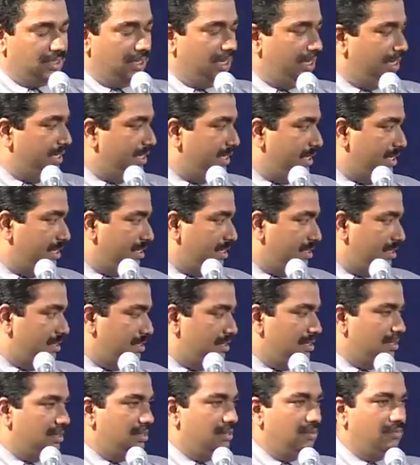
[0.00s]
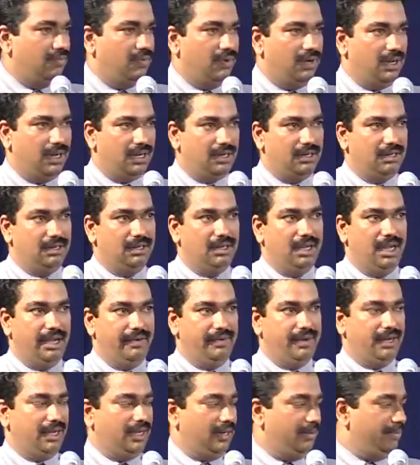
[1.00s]
Sali for
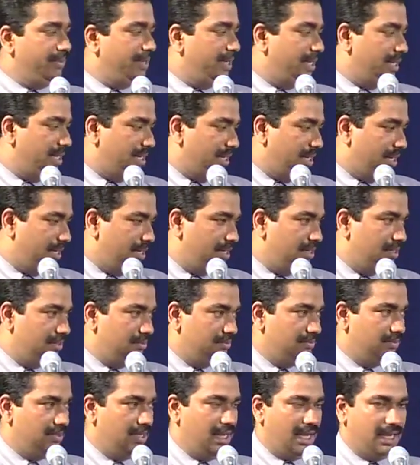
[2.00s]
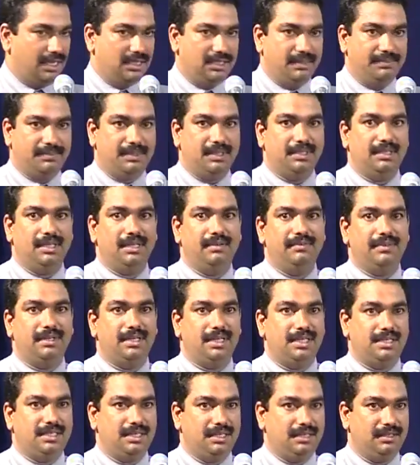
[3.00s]
having come here and accepted the
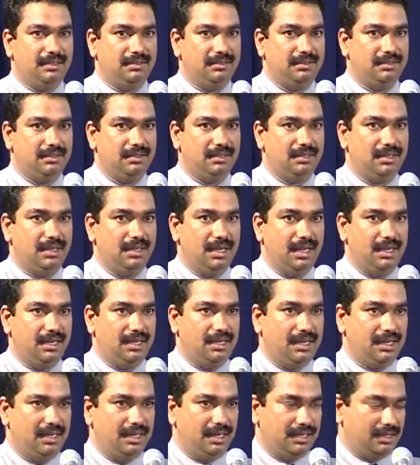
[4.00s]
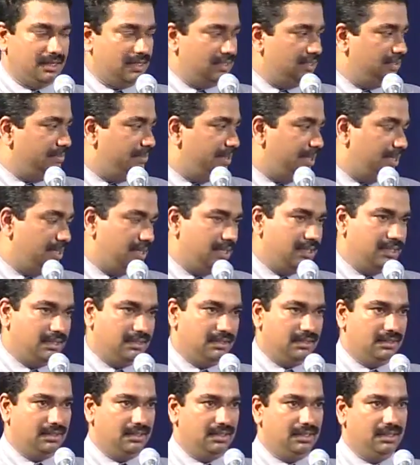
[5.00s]
invitation and conducted the meeting
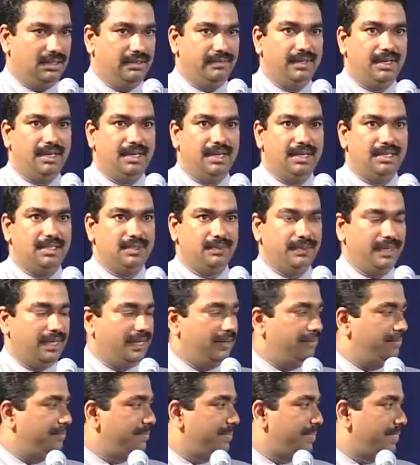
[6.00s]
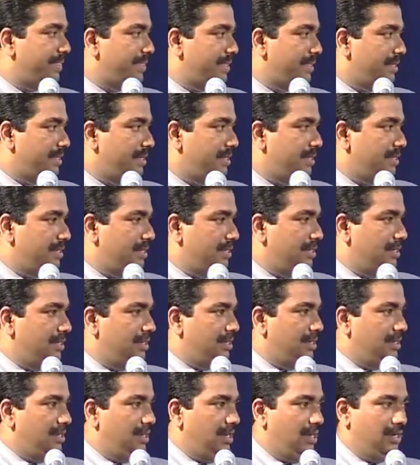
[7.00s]
in a very nice way.
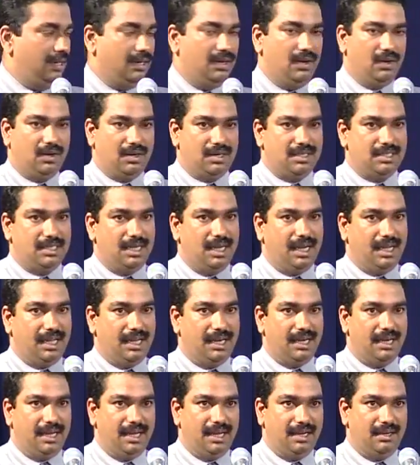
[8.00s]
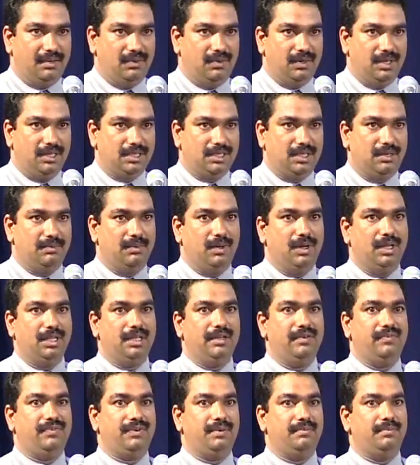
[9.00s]
And Dr. Zakir Naik, who has come all
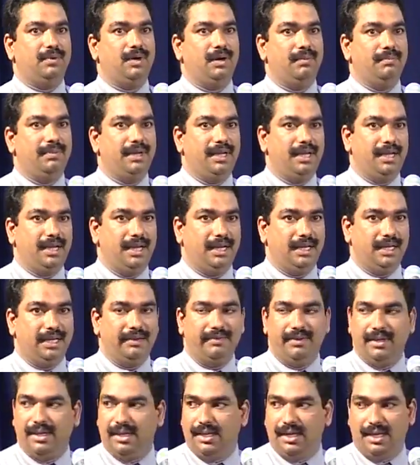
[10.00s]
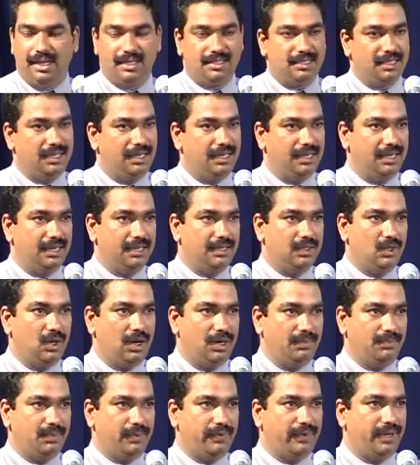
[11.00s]
the way from Bombay and giving an excellent and
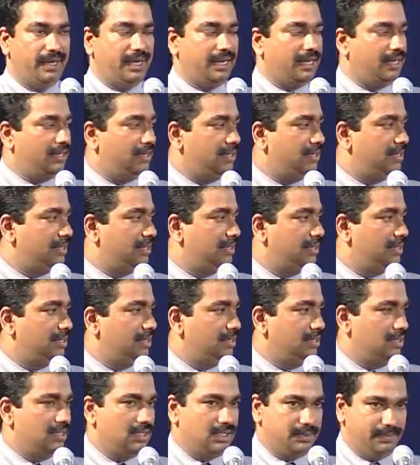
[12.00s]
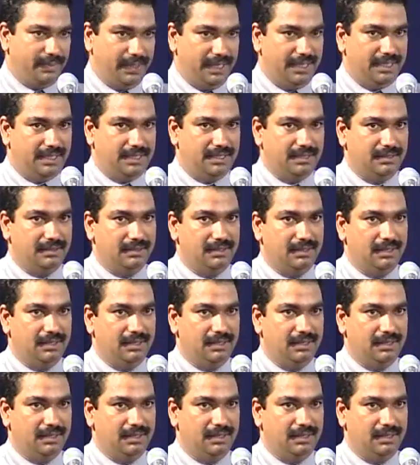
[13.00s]
thought-provoking speech